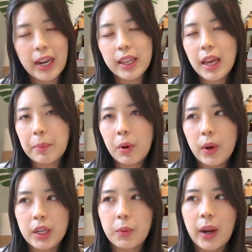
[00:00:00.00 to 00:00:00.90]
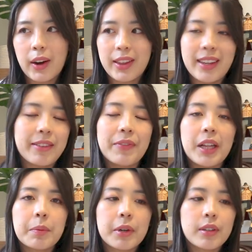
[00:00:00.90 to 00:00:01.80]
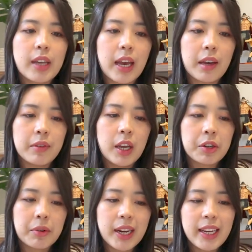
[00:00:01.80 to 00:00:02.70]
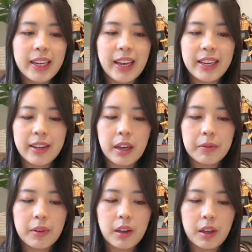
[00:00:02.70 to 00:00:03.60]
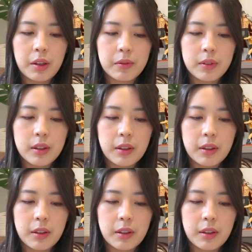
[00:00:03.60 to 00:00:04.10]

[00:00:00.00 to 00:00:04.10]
we're at that point where the developers have created enough of